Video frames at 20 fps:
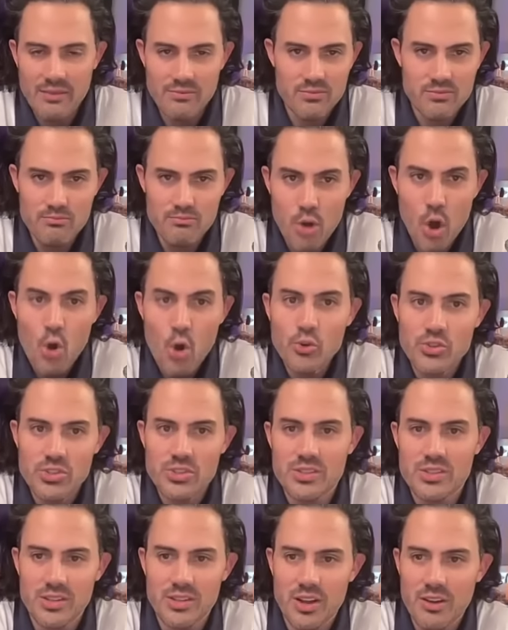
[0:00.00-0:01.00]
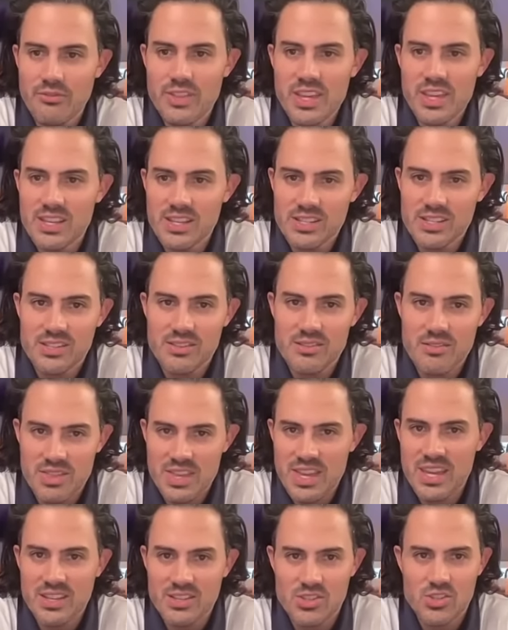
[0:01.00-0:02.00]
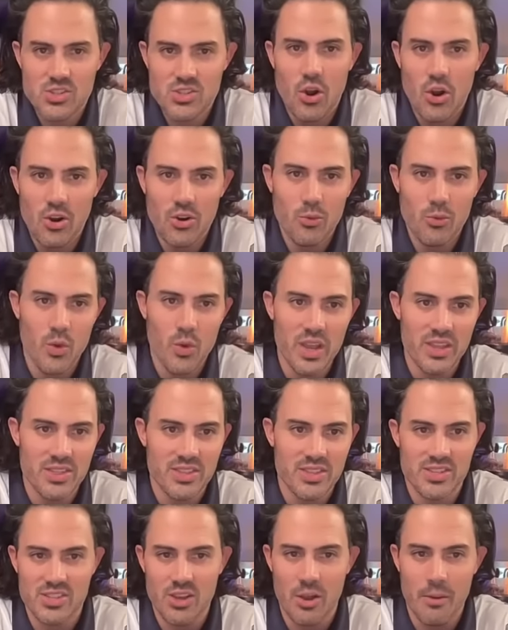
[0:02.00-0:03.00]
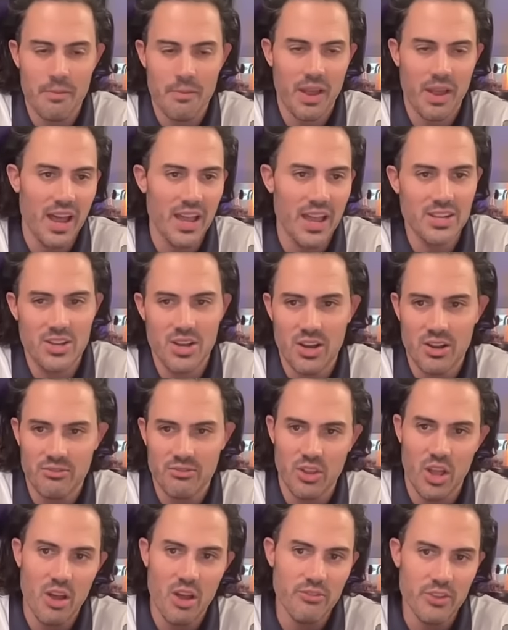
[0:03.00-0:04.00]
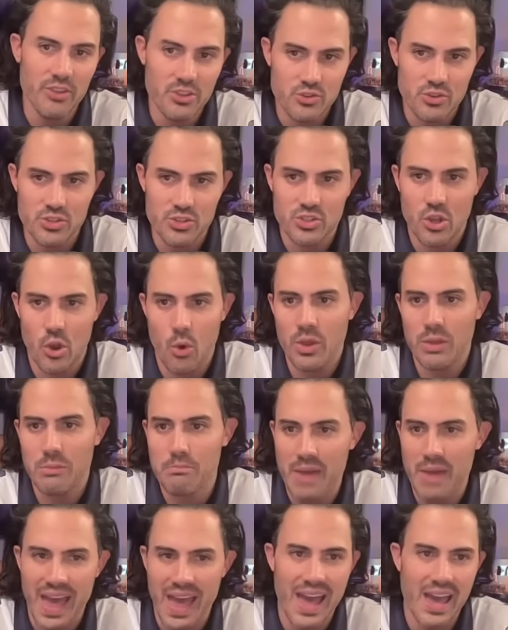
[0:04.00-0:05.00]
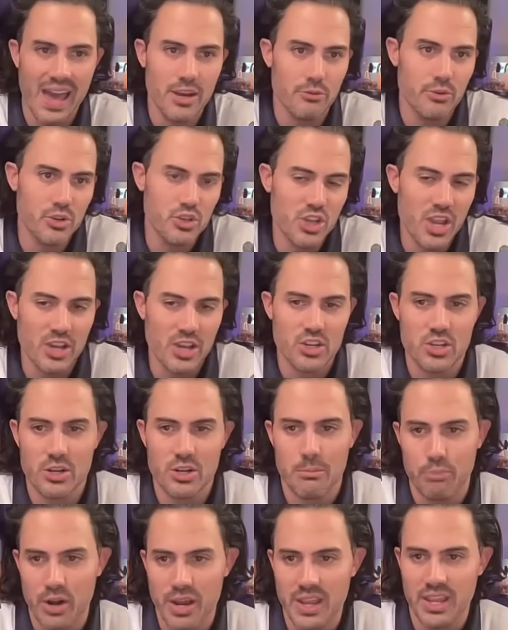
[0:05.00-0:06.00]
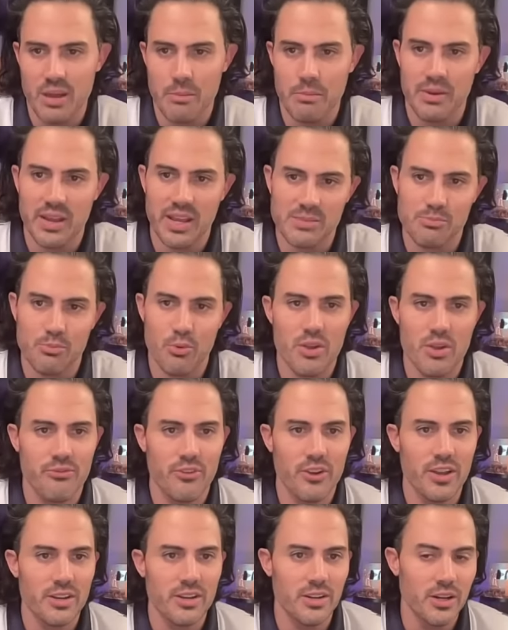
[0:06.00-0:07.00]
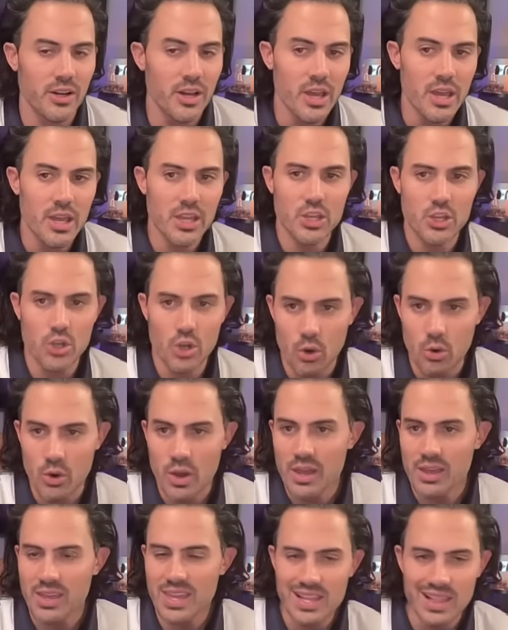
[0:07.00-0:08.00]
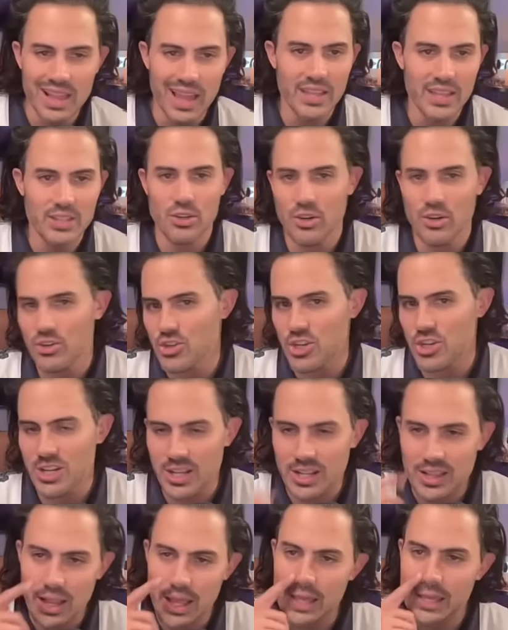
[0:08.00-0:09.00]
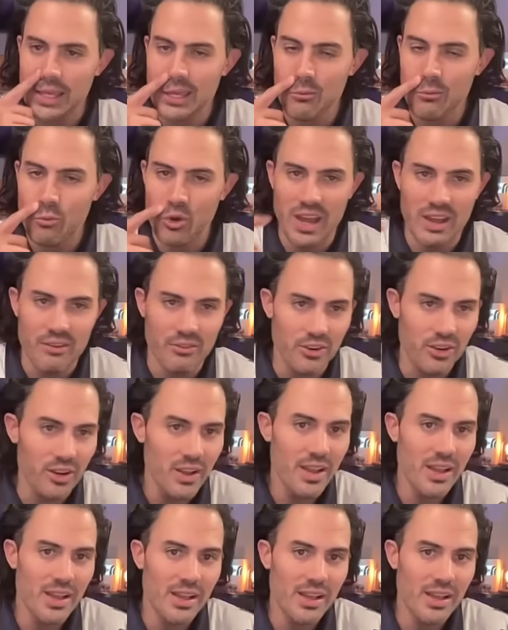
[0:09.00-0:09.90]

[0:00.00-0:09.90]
Most of these things start with some kind of love interest going bad, a rejection, a breakup, an ex-boyfriend, a, you know, he liked her, she didn't like him, whatever.